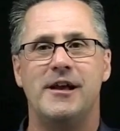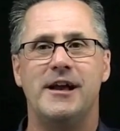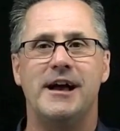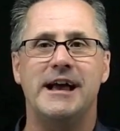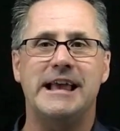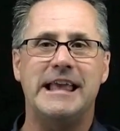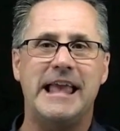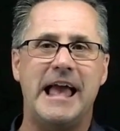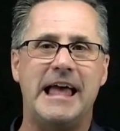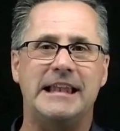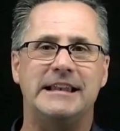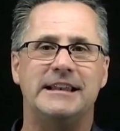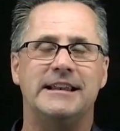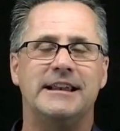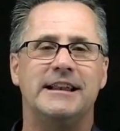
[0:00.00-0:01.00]

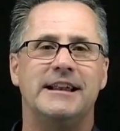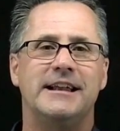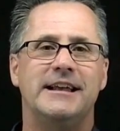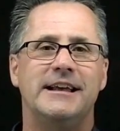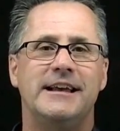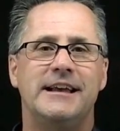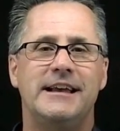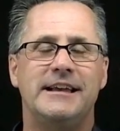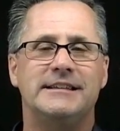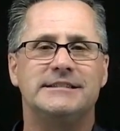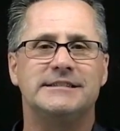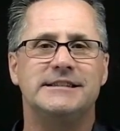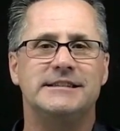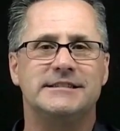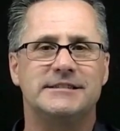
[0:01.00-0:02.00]
Again, it's
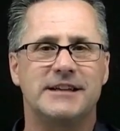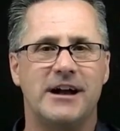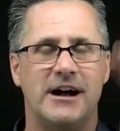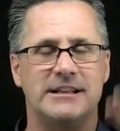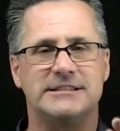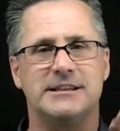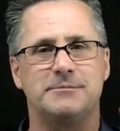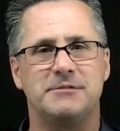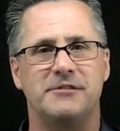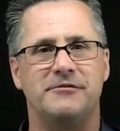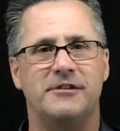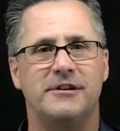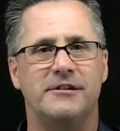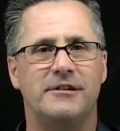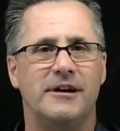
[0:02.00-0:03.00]
this concept of
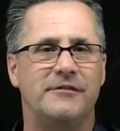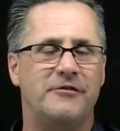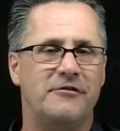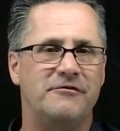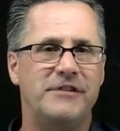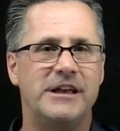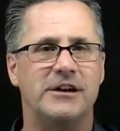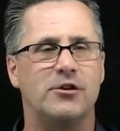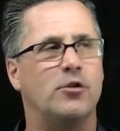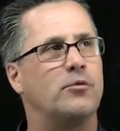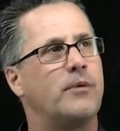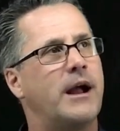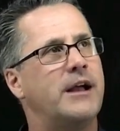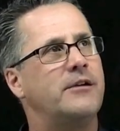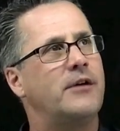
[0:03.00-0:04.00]
a vehicle,
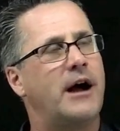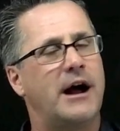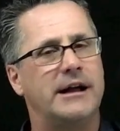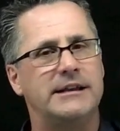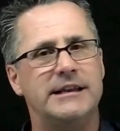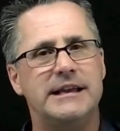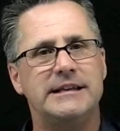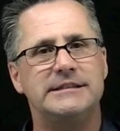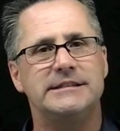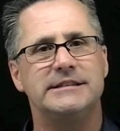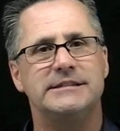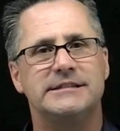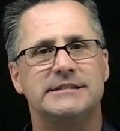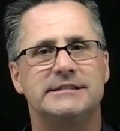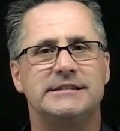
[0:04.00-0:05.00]
right? I need to
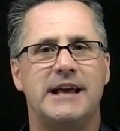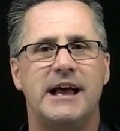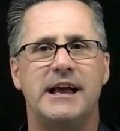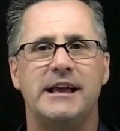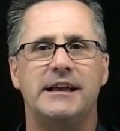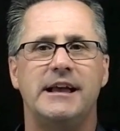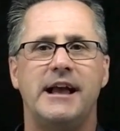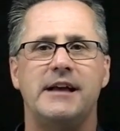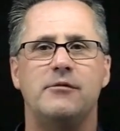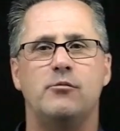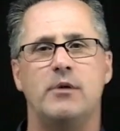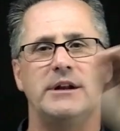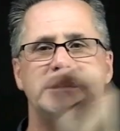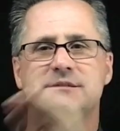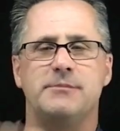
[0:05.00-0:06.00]
say, hey,
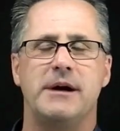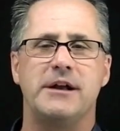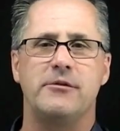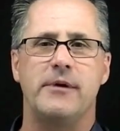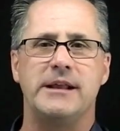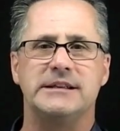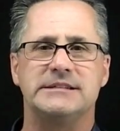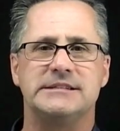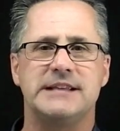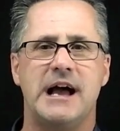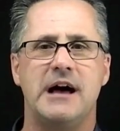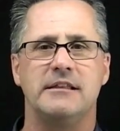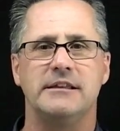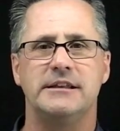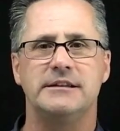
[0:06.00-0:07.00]
what is my greatest
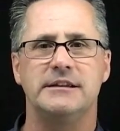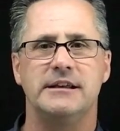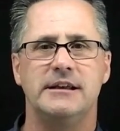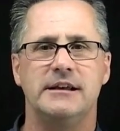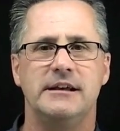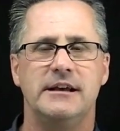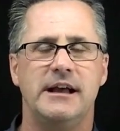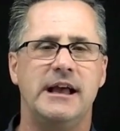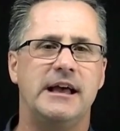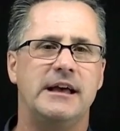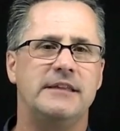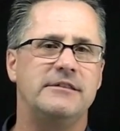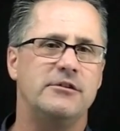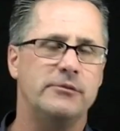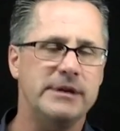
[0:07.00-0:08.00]
talent?
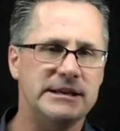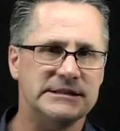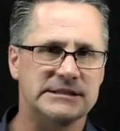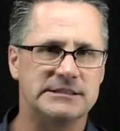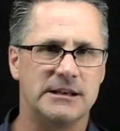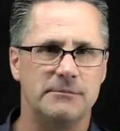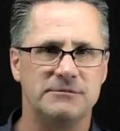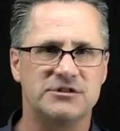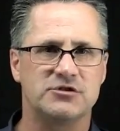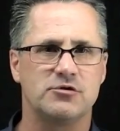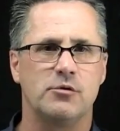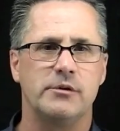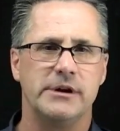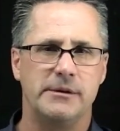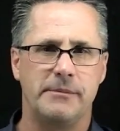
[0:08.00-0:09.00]
And there is some
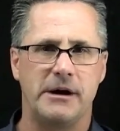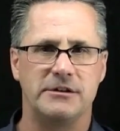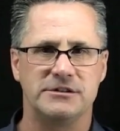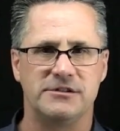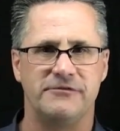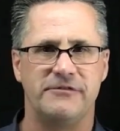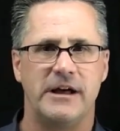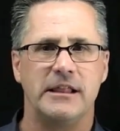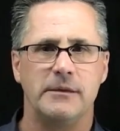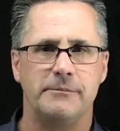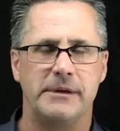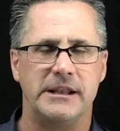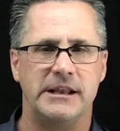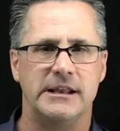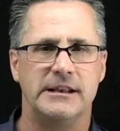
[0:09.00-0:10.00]
story about
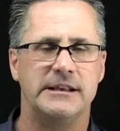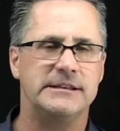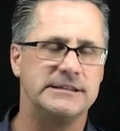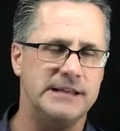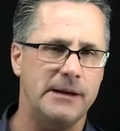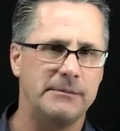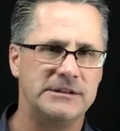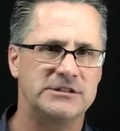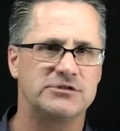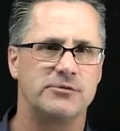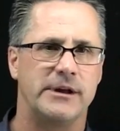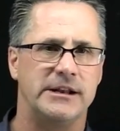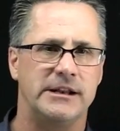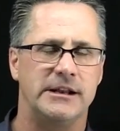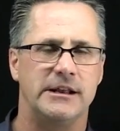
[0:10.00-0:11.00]
developing it and
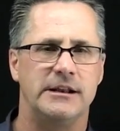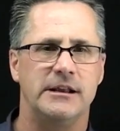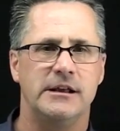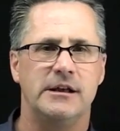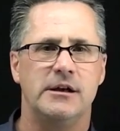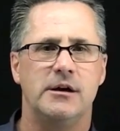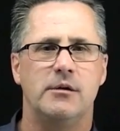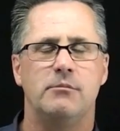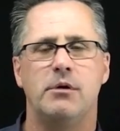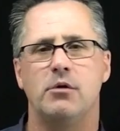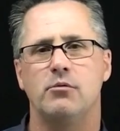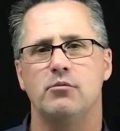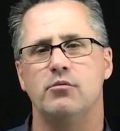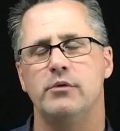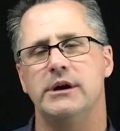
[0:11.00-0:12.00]
demonstrating it, but
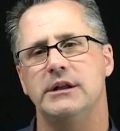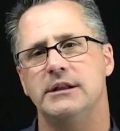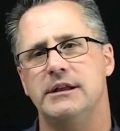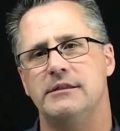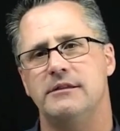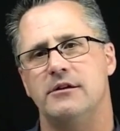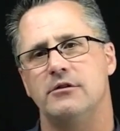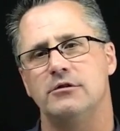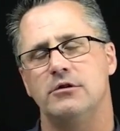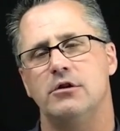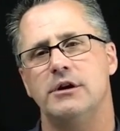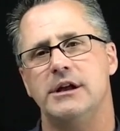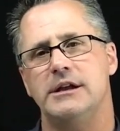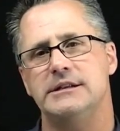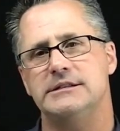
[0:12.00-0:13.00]
really they're
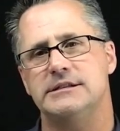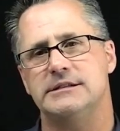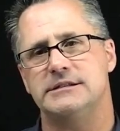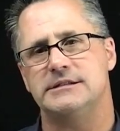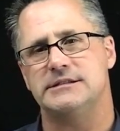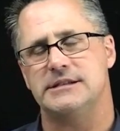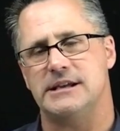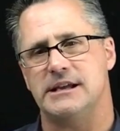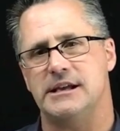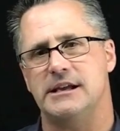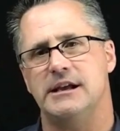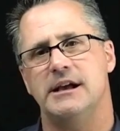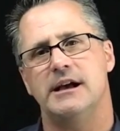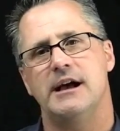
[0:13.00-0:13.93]
looking to see